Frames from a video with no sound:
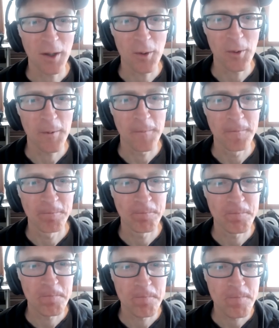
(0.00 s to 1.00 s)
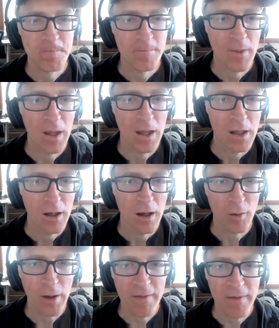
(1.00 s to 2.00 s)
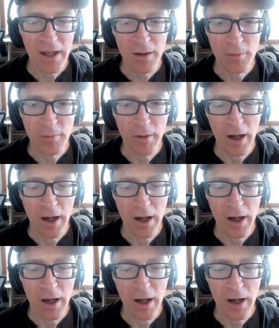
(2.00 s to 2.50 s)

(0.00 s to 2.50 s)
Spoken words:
cool. Okay, thank you.